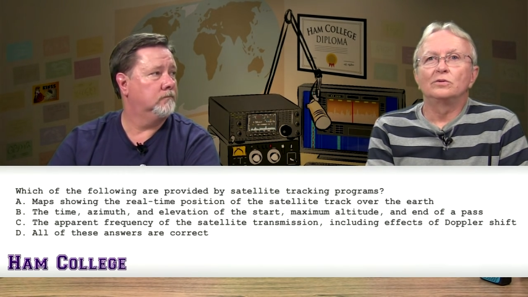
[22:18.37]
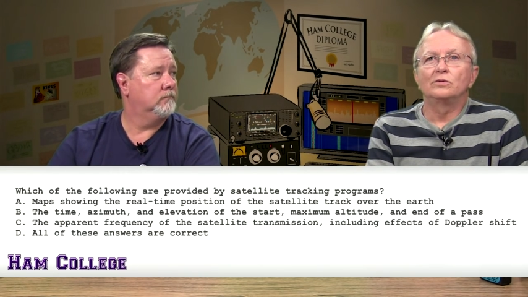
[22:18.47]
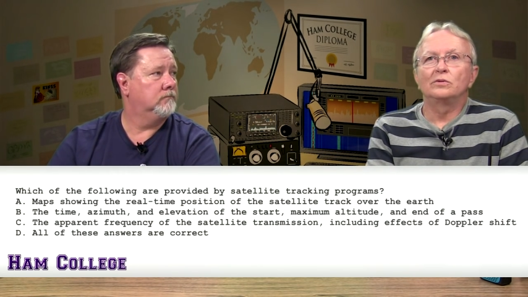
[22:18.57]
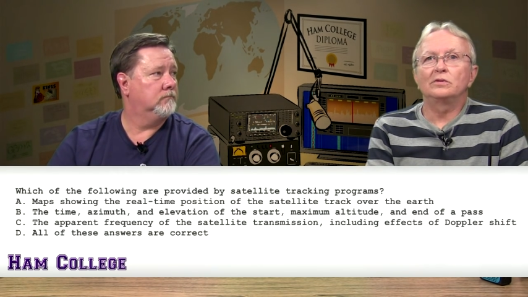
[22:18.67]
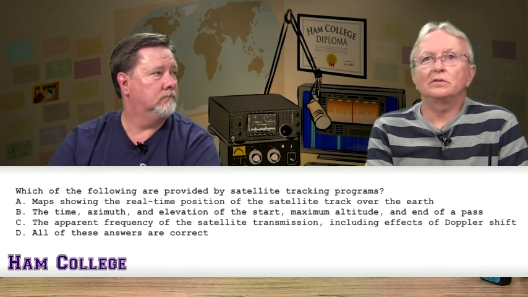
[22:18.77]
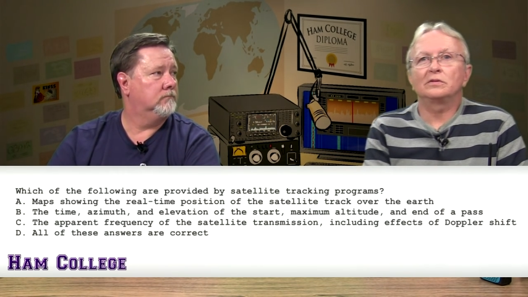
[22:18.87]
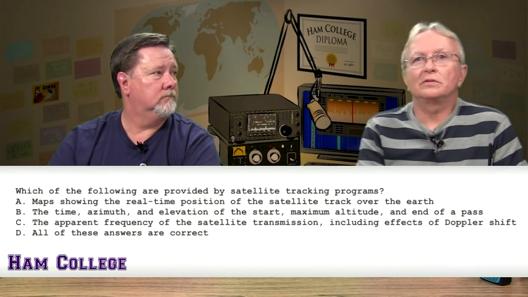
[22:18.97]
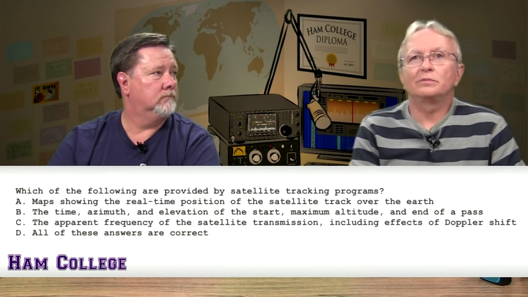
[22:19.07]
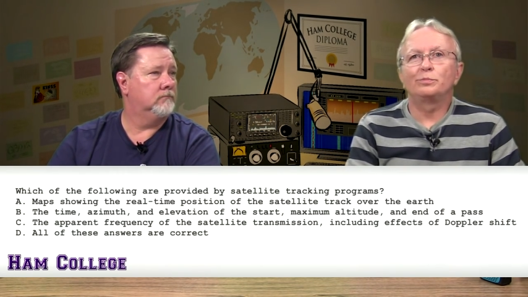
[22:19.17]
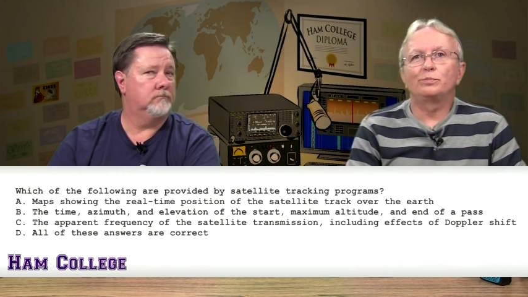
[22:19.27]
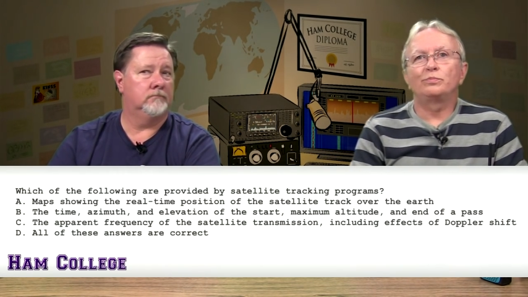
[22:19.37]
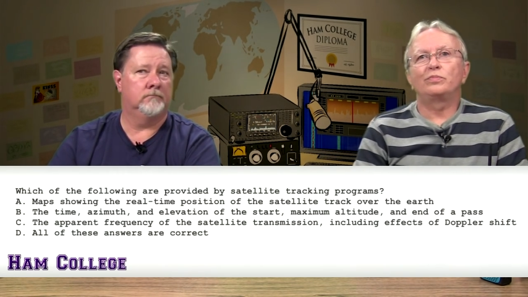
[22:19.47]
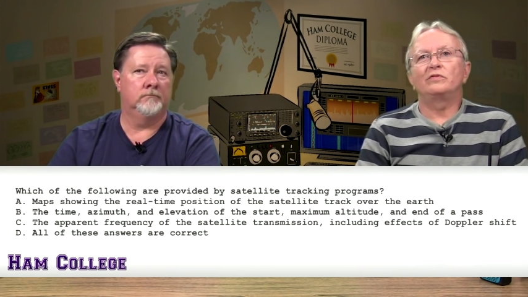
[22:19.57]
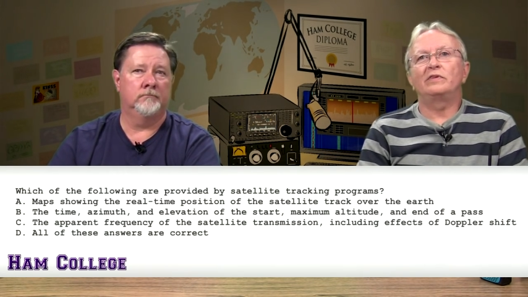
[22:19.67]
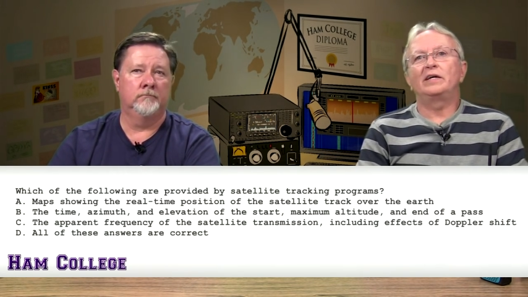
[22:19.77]
Speaker 1: Which of the
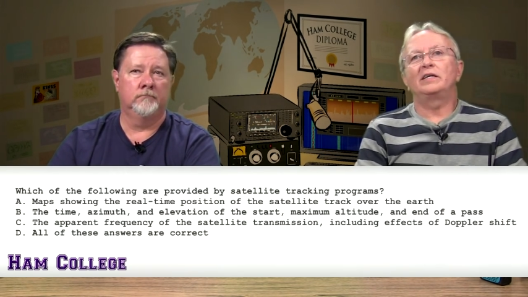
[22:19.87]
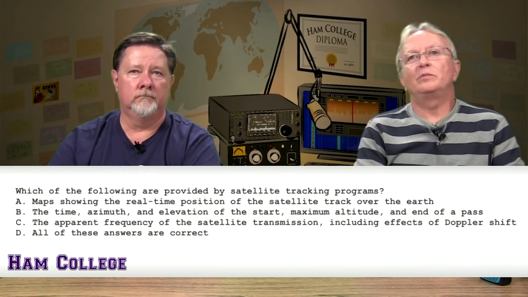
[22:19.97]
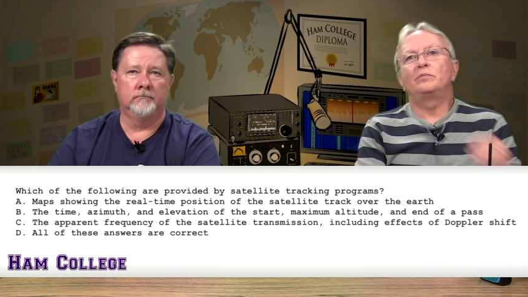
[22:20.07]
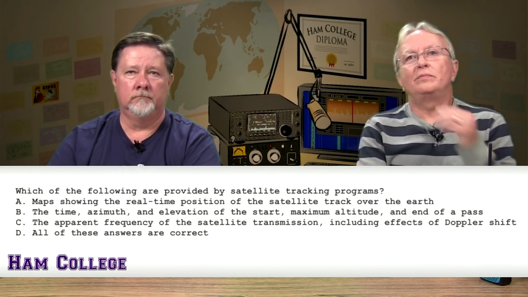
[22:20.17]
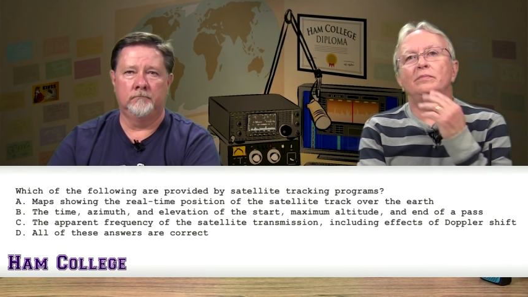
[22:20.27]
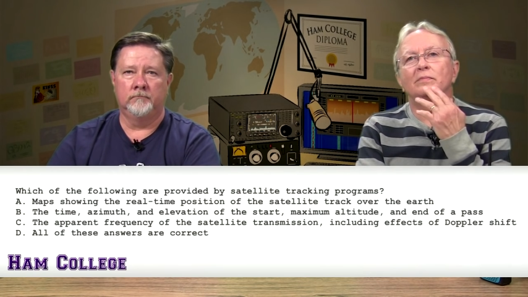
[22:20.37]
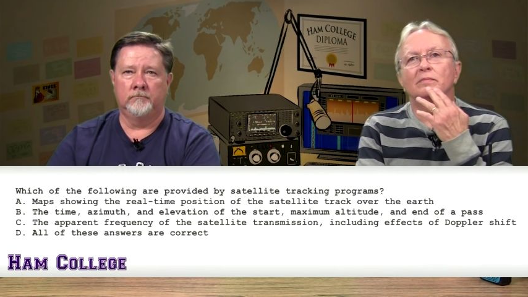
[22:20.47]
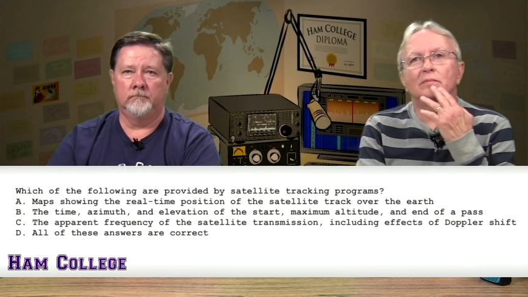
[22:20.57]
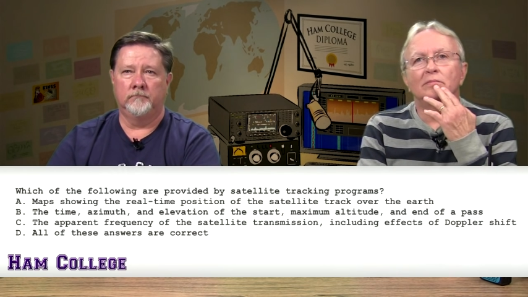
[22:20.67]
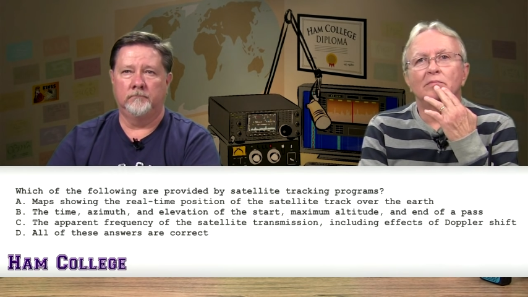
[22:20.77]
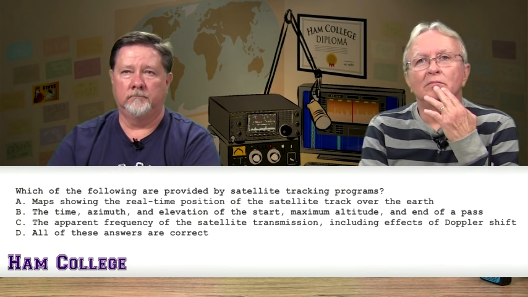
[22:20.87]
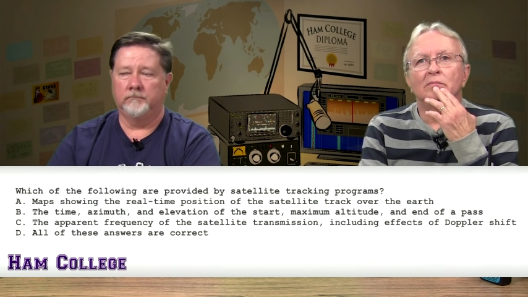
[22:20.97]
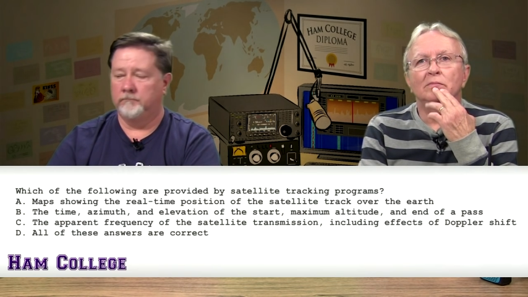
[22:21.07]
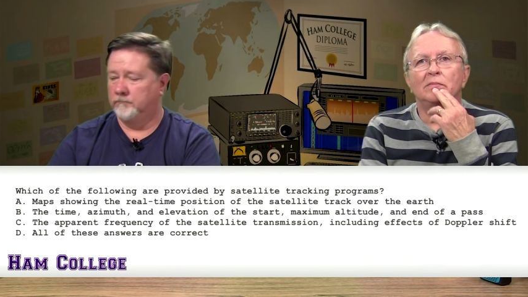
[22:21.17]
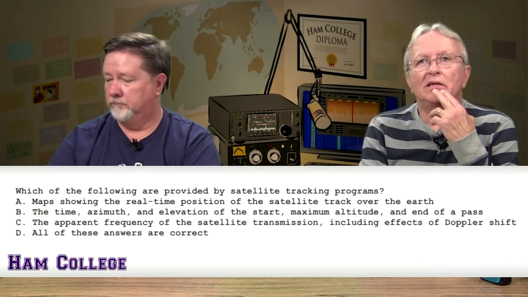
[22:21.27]
provided
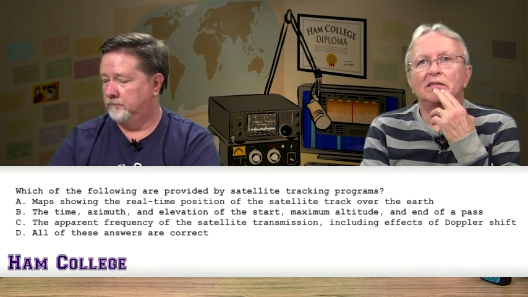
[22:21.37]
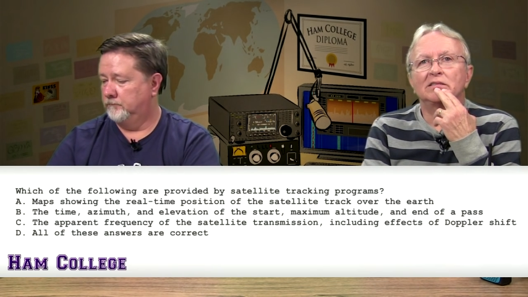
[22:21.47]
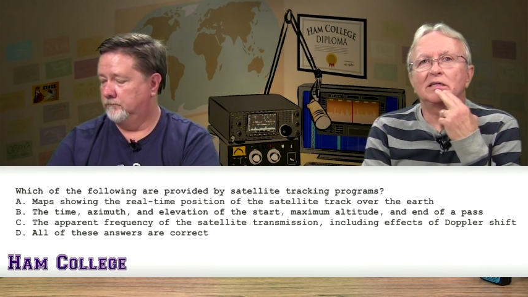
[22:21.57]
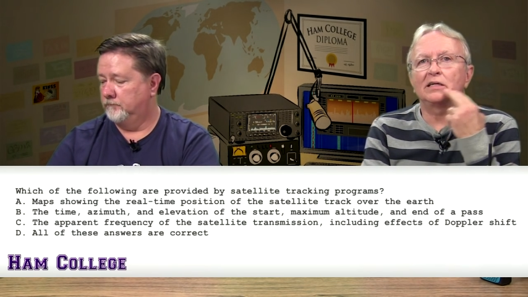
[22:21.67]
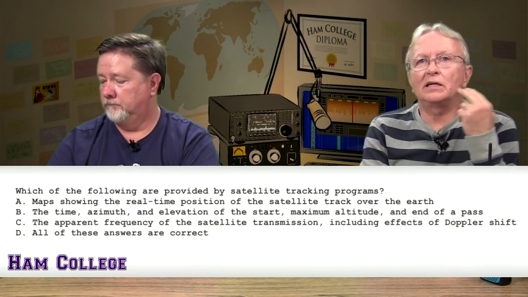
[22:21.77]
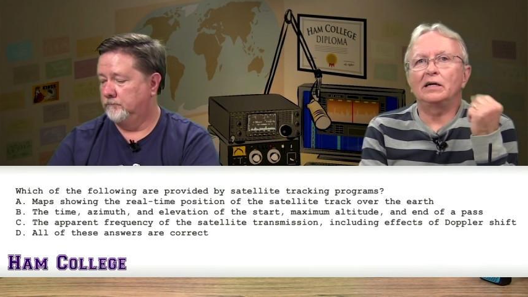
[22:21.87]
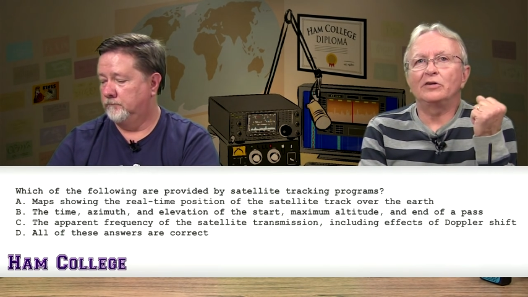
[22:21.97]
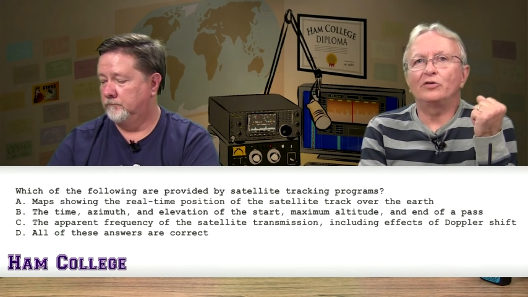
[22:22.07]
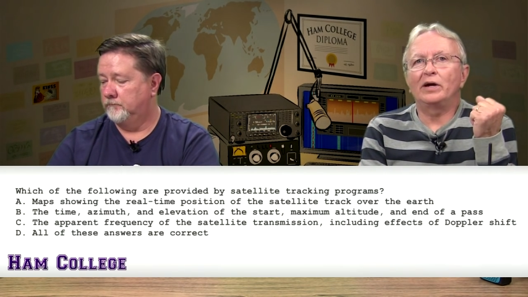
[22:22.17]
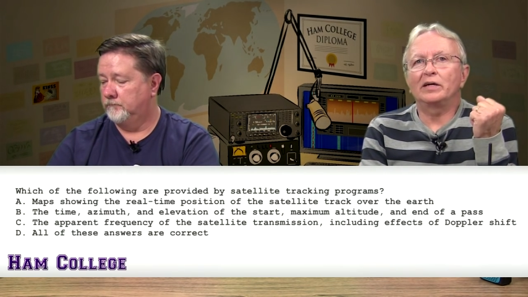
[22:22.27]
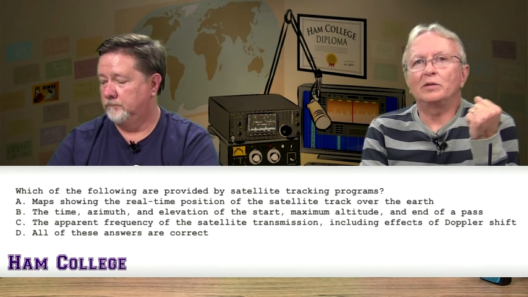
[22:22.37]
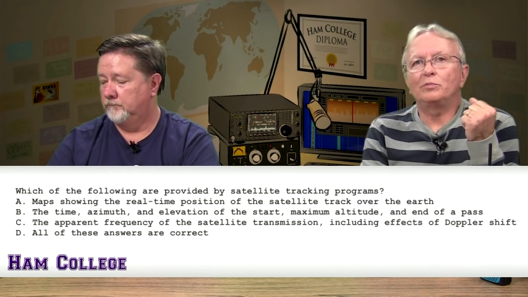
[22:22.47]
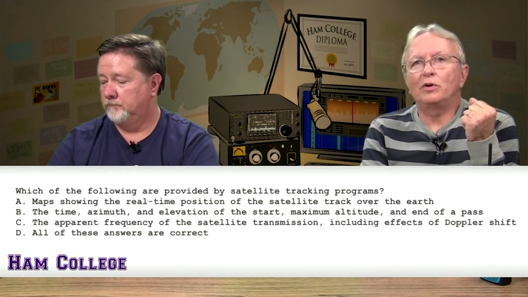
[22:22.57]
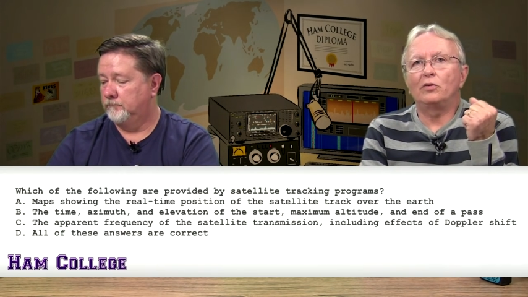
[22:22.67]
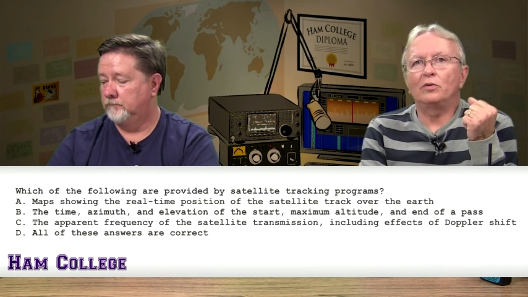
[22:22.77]
uh, satellite tracking
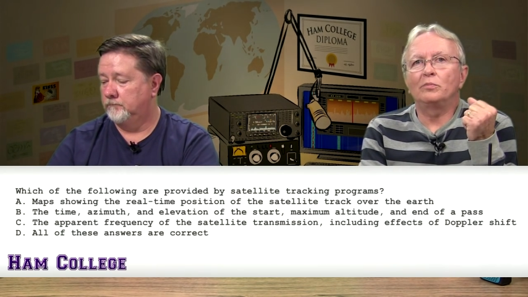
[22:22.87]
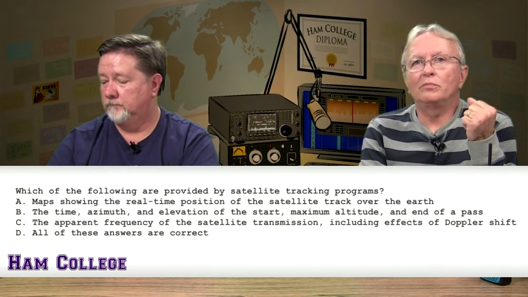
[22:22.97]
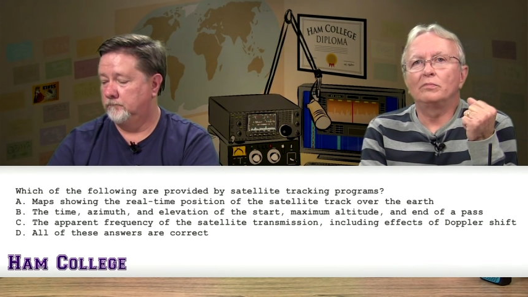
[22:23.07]
program?